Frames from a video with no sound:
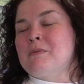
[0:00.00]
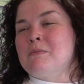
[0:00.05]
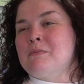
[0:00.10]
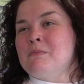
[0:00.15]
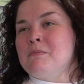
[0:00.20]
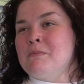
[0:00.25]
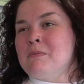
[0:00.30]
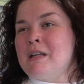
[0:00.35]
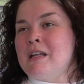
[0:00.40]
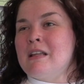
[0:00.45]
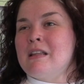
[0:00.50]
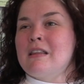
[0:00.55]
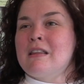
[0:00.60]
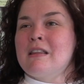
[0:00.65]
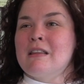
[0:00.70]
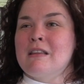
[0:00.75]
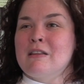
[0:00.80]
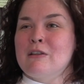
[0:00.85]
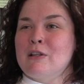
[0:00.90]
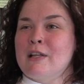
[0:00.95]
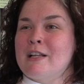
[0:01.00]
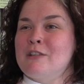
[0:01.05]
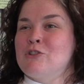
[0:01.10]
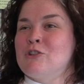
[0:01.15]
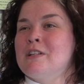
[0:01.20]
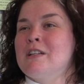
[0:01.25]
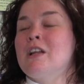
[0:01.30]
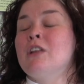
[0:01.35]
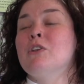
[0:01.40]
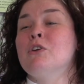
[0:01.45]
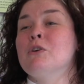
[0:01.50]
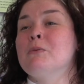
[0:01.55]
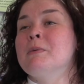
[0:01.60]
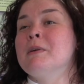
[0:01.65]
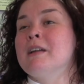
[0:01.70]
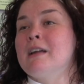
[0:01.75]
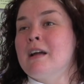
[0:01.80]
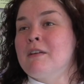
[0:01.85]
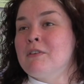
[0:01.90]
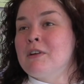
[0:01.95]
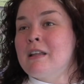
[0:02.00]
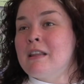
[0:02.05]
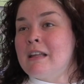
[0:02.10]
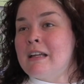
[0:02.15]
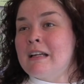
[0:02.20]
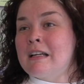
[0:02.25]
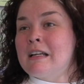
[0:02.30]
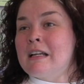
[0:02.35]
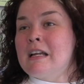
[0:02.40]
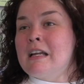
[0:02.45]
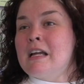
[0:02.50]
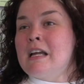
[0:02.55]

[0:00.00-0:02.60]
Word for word: myth, legend, a little bit of everything.